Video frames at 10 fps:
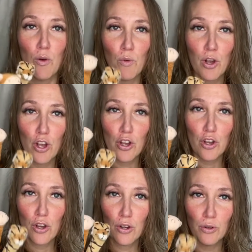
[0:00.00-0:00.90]

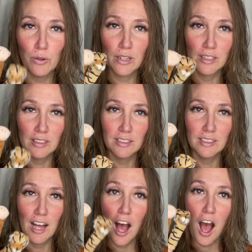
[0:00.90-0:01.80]
Woo!
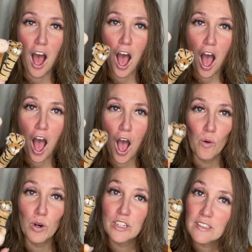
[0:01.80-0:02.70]

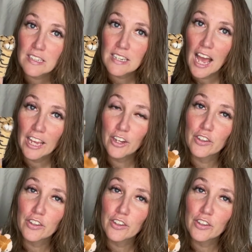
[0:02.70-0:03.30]
Where's the tiger?